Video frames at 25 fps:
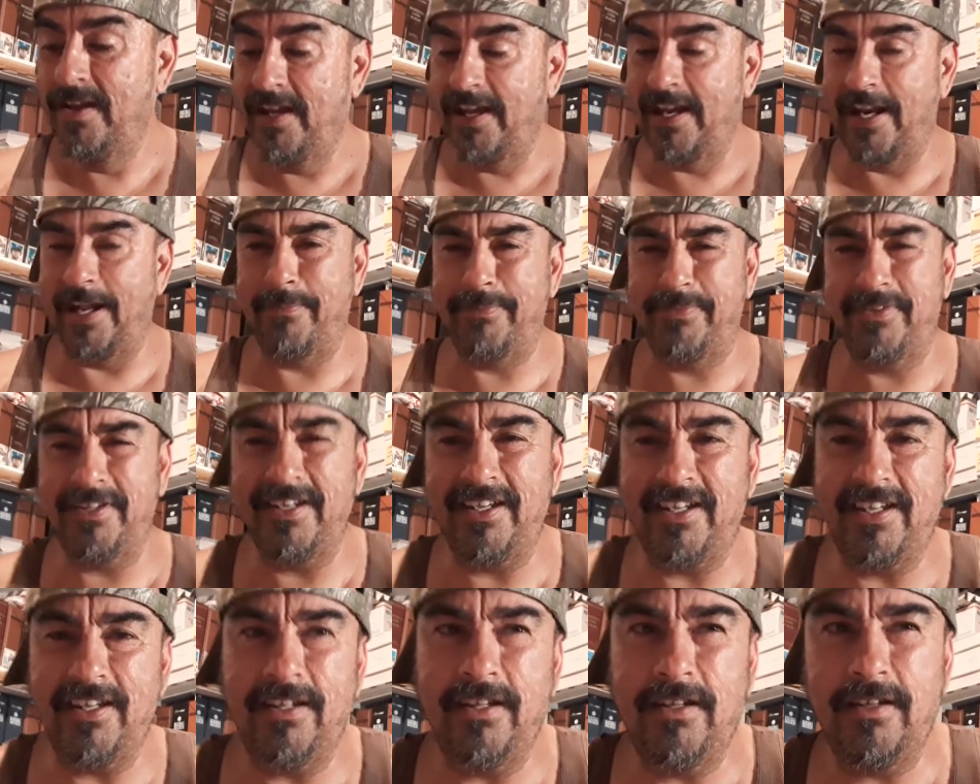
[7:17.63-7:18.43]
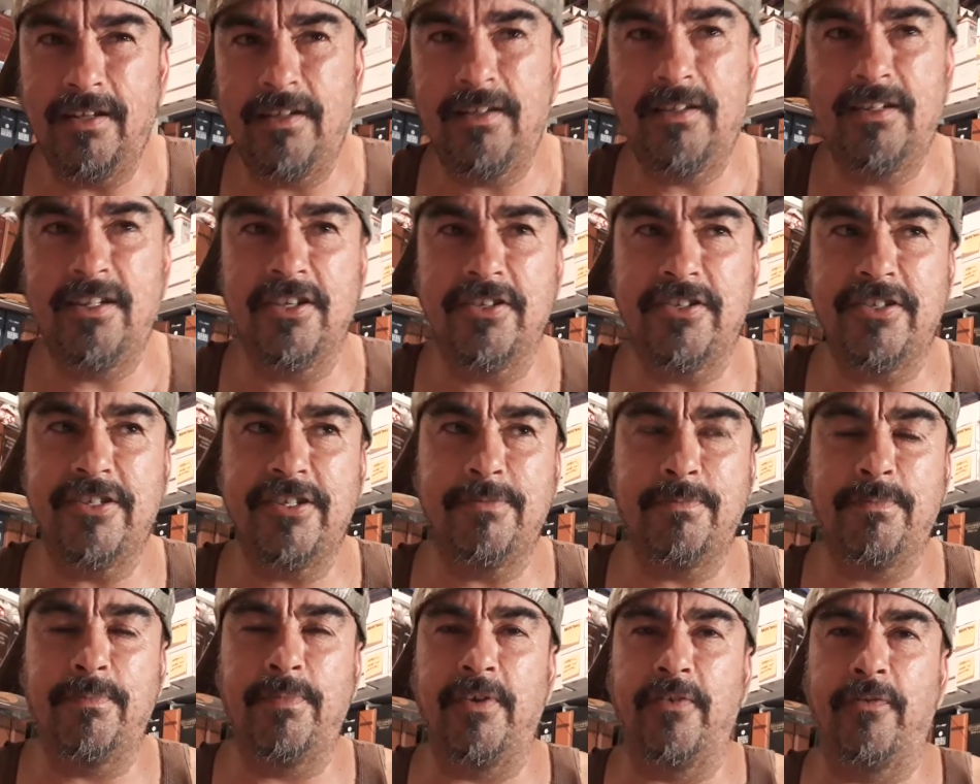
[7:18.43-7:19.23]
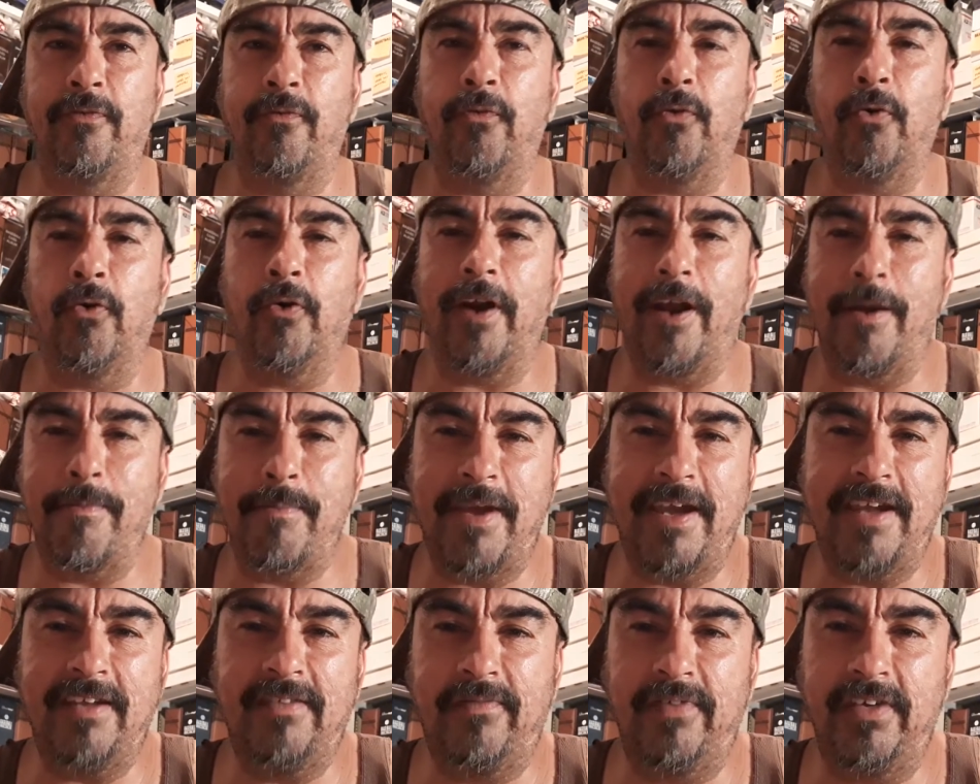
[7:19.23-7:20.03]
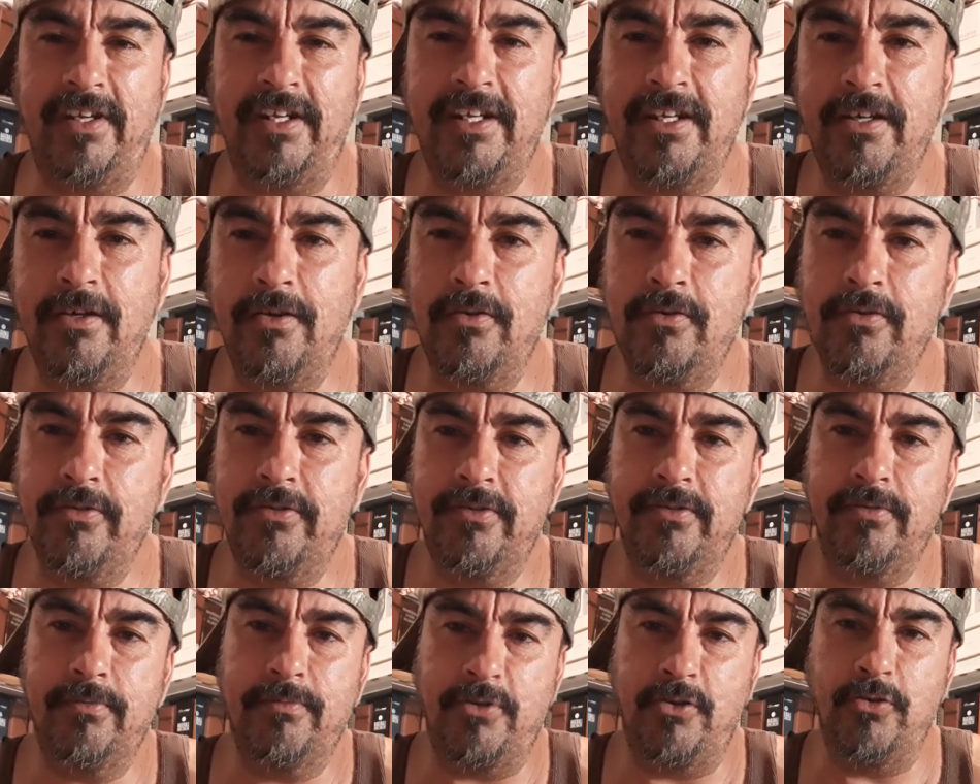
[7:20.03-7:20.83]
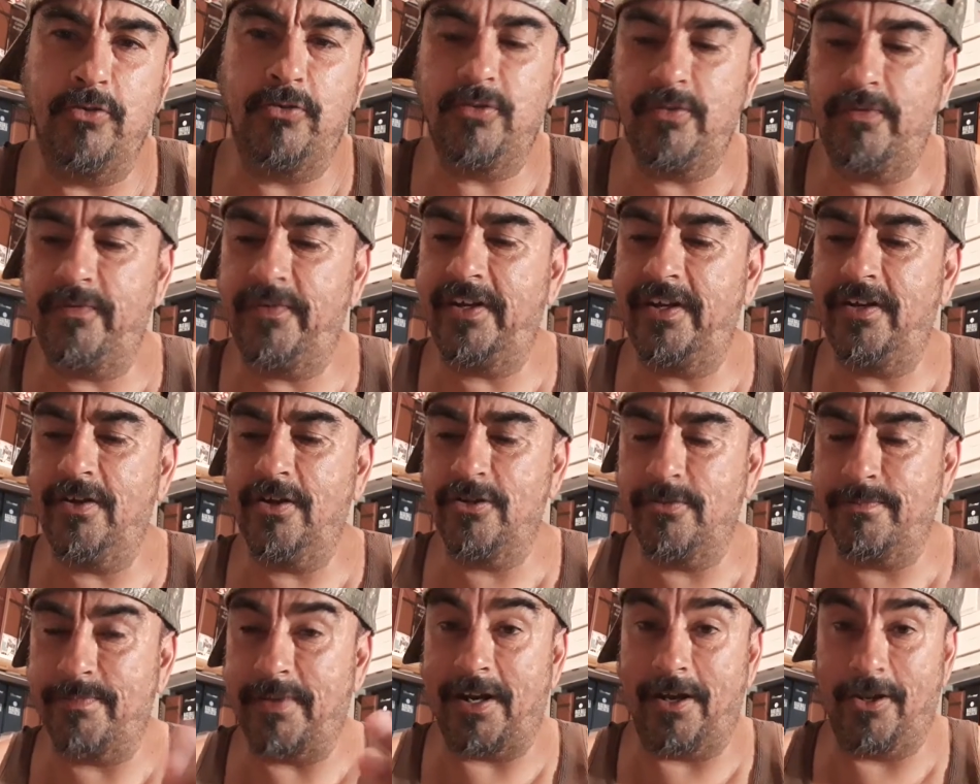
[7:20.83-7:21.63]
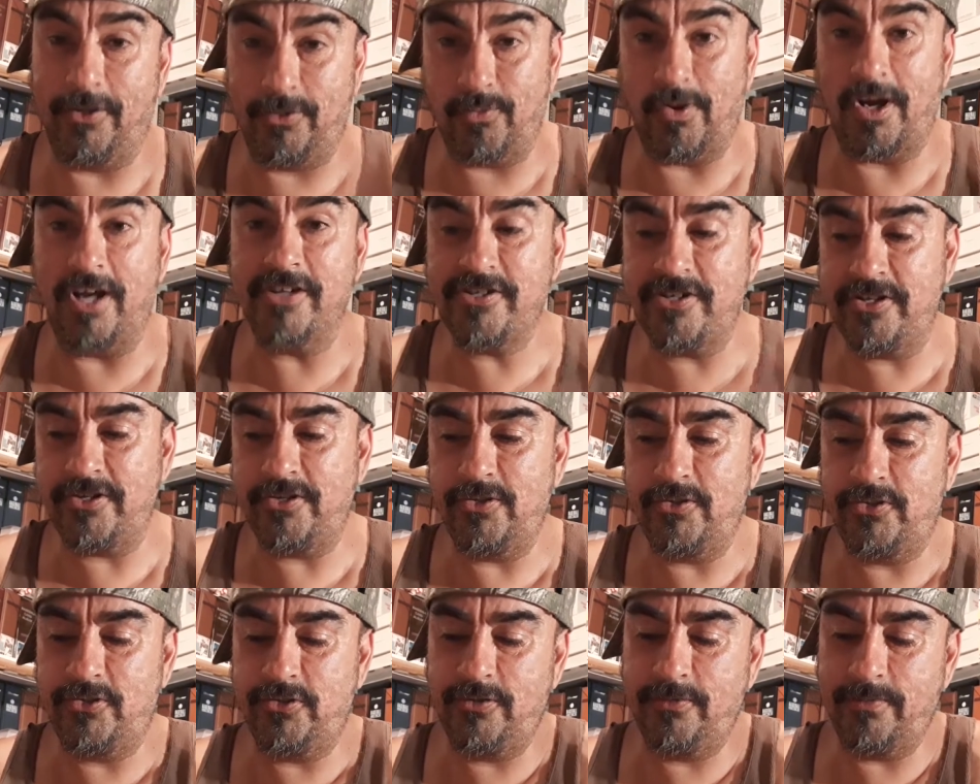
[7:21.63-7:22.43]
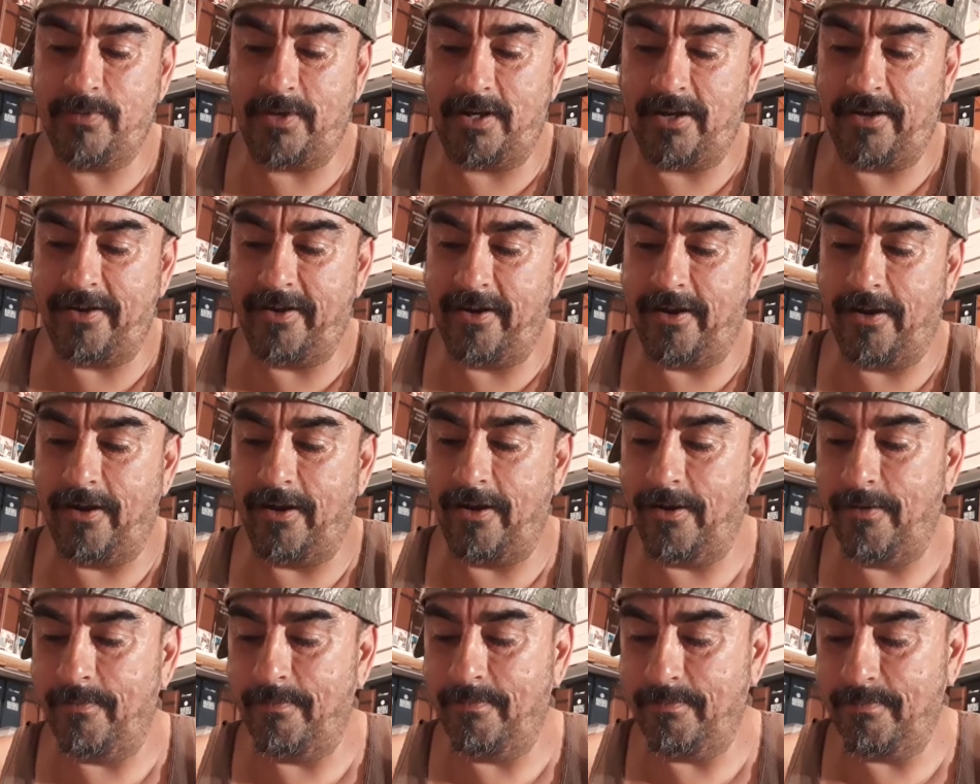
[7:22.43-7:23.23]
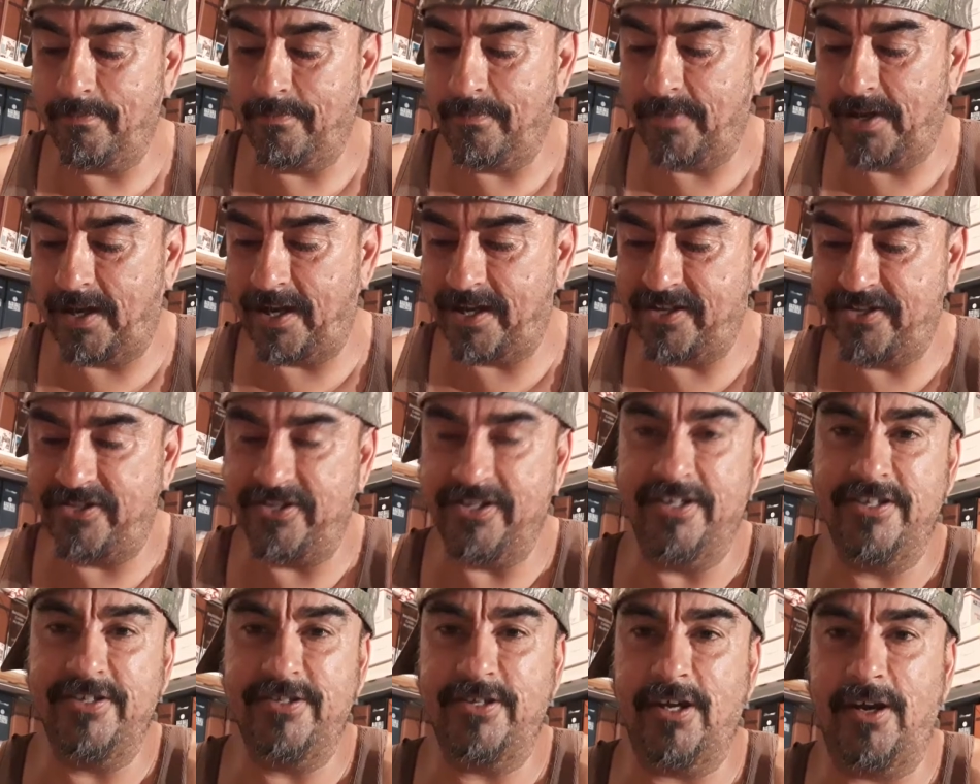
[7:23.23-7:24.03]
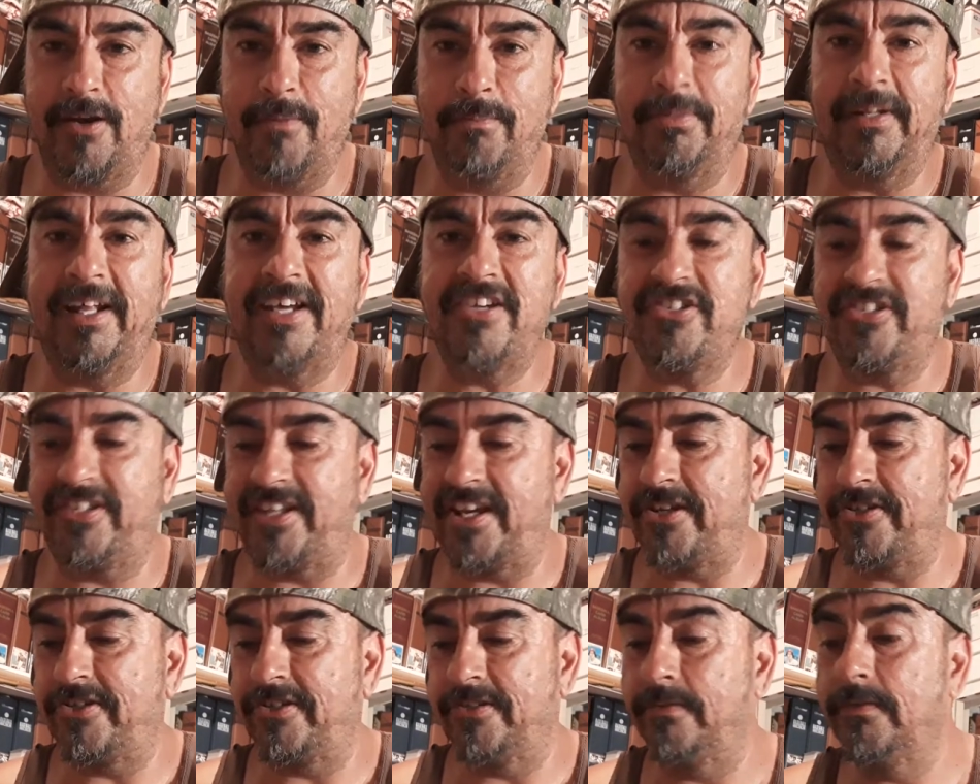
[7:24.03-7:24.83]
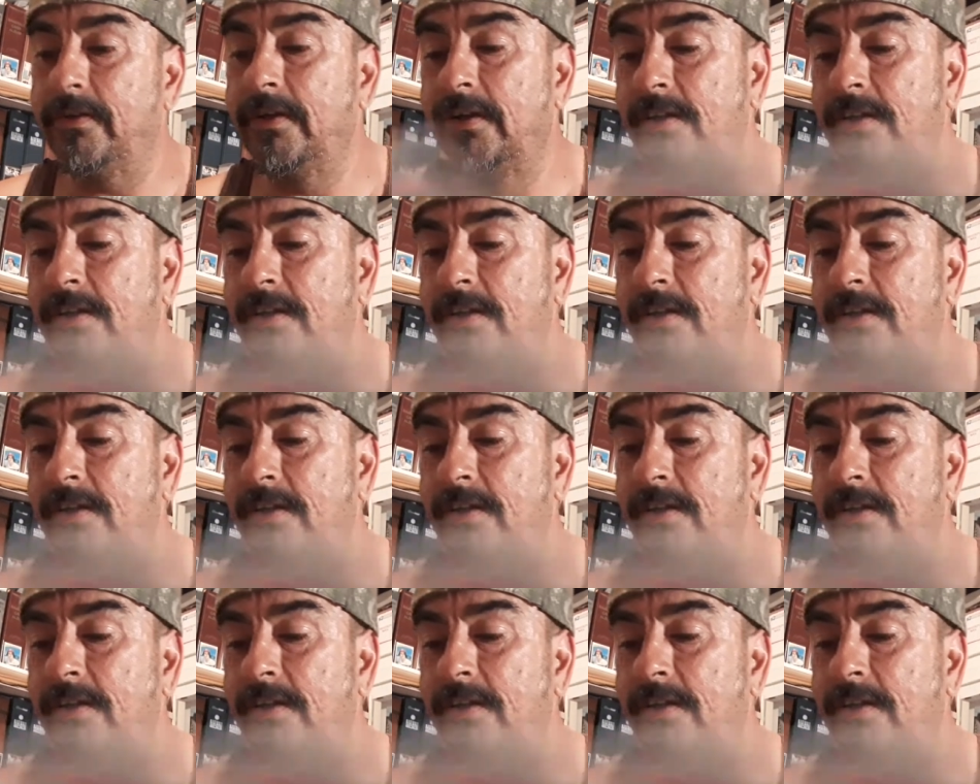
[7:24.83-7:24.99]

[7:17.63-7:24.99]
And I'm thinking this is before I made YouTube videos, but I was watching YouTube on my son's on PlayStation.